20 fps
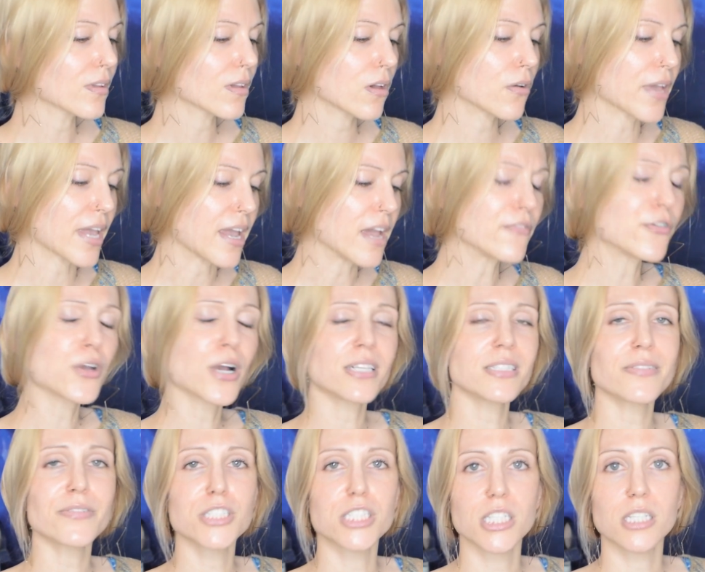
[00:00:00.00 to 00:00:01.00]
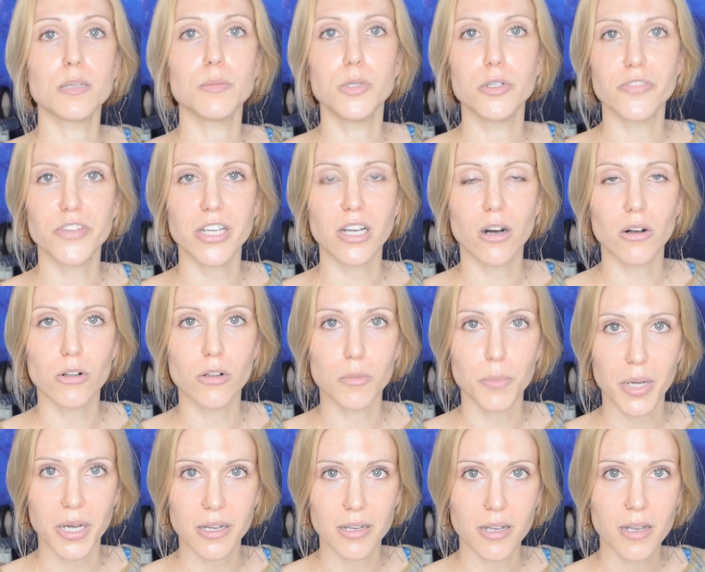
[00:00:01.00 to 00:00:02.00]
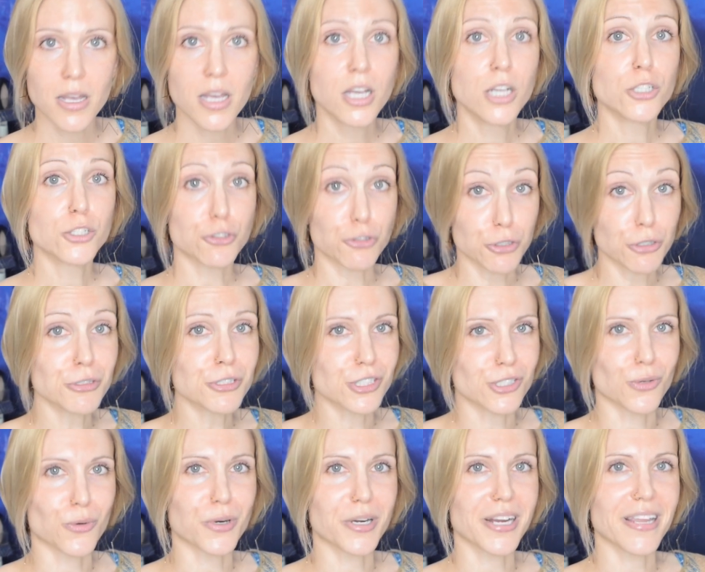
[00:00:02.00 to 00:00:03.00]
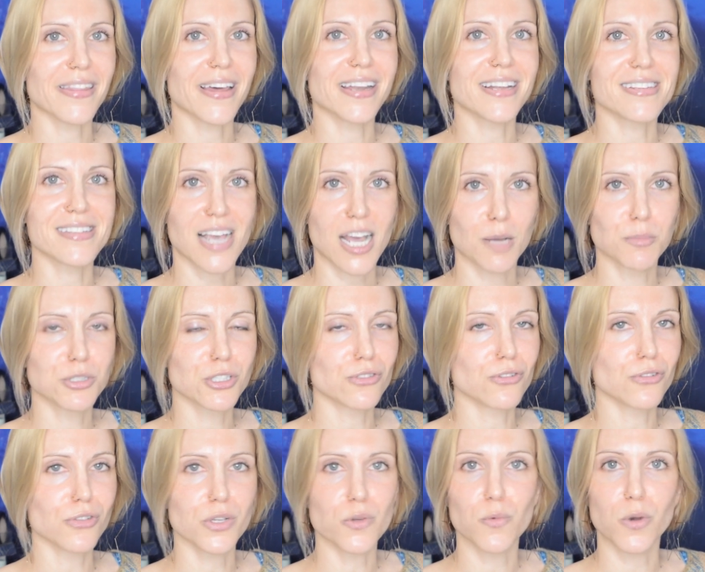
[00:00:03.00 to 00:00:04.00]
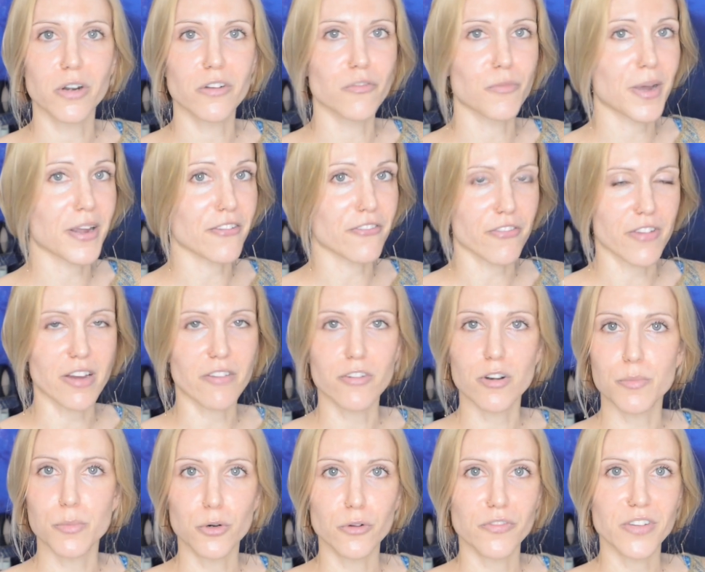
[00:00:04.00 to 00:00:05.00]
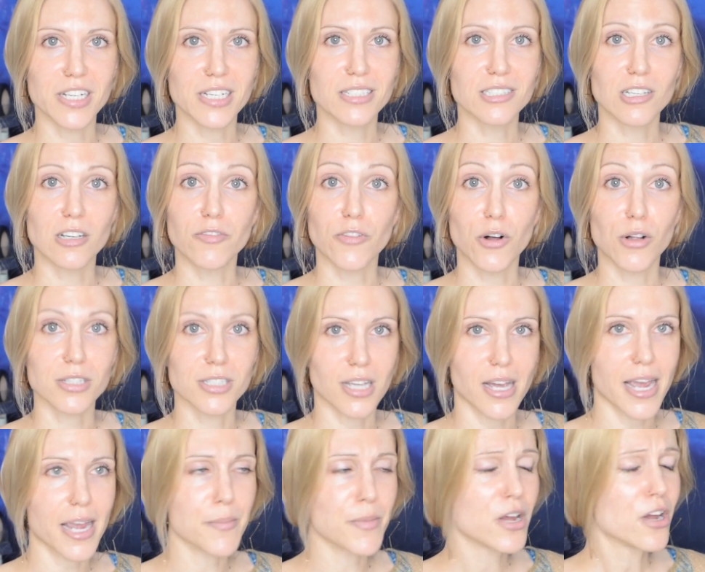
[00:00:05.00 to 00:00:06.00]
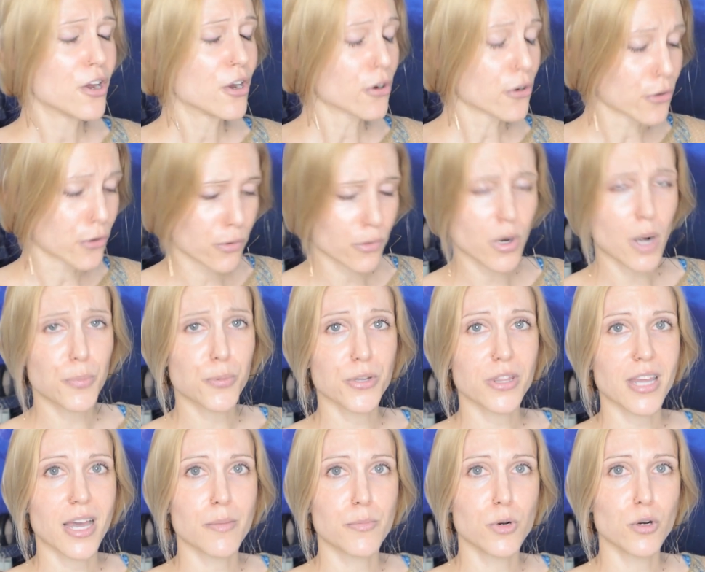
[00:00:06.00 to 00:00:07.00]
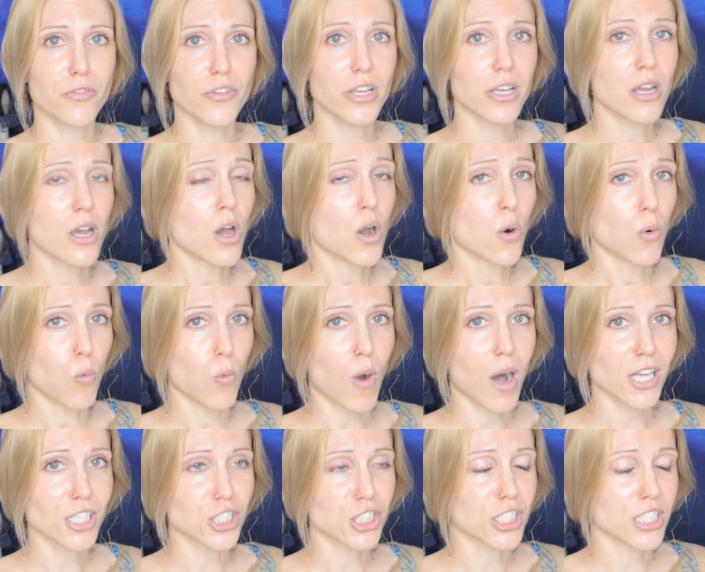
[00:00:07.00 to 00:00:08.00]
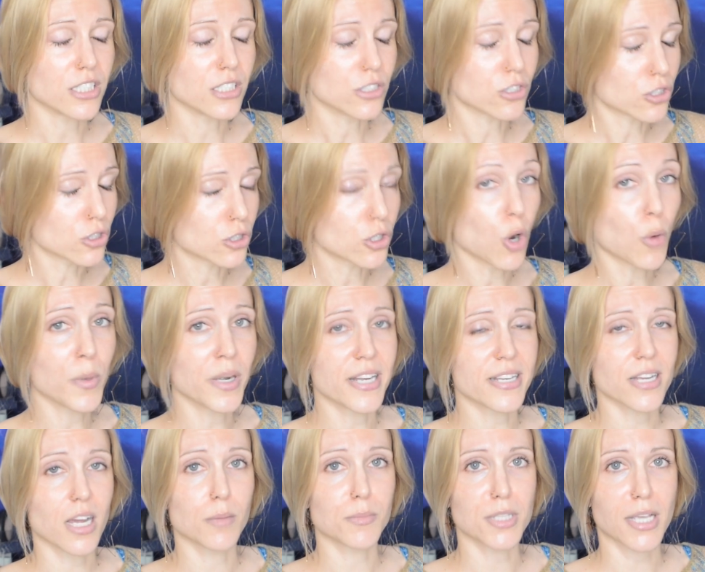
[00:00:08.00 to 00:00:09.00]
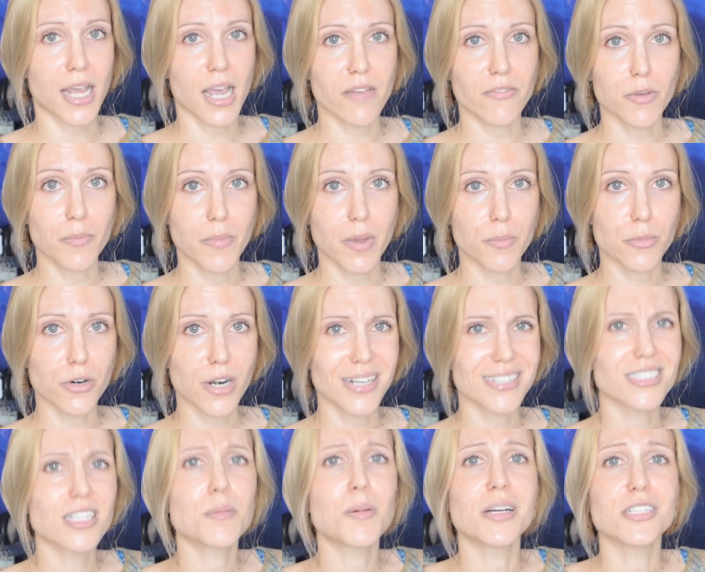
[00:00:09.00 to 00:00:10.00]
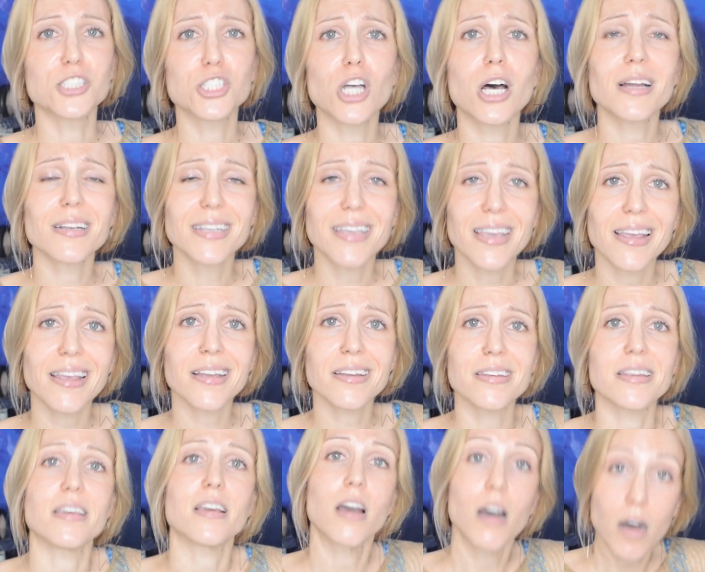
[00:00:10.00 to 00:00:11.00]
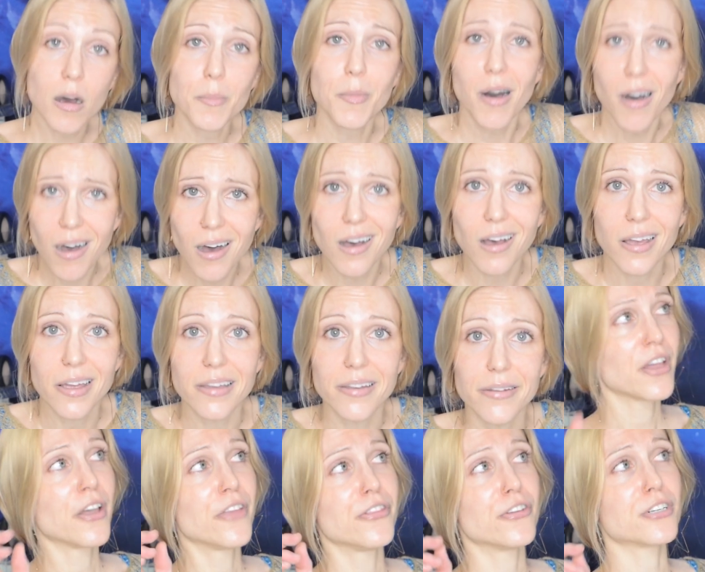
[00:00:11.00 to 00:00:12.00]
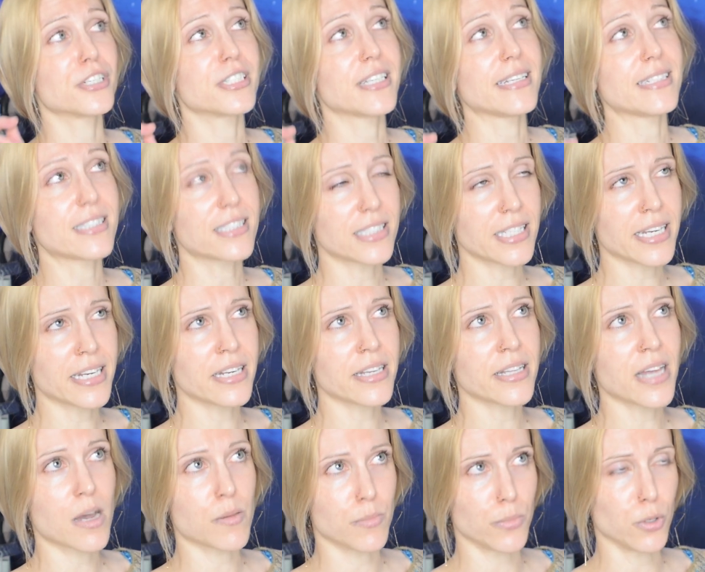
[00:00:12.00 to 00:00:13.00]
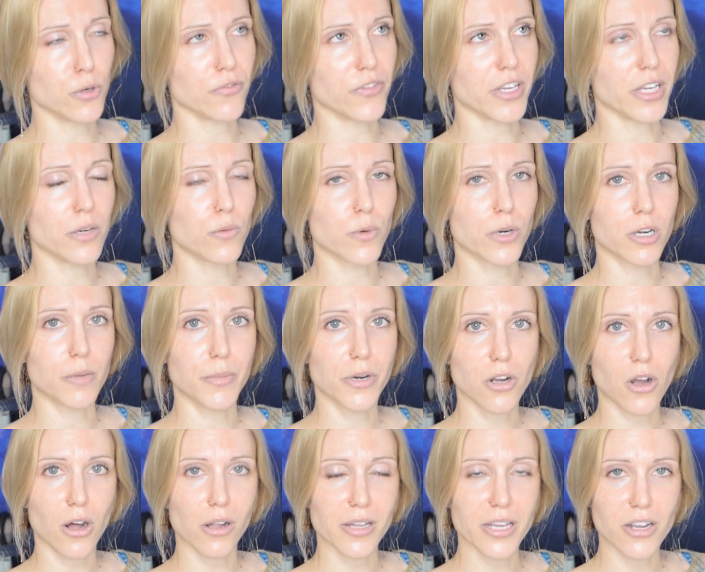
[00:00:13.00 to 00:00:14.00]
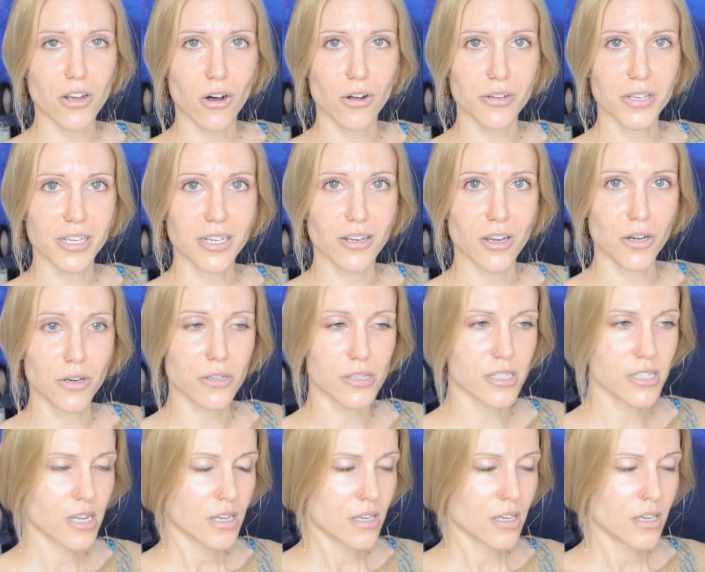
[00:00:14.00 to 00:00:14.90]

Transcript: Okay, have you guys ever seen the movie Uncle Buck? True story, that is absolutely one of my favorite movies of all time. Grew up with that movie, watched it so many times I have it memorized. Come on, John Candy, come on. There is a scene in that movie where Macaulay Culkin goes,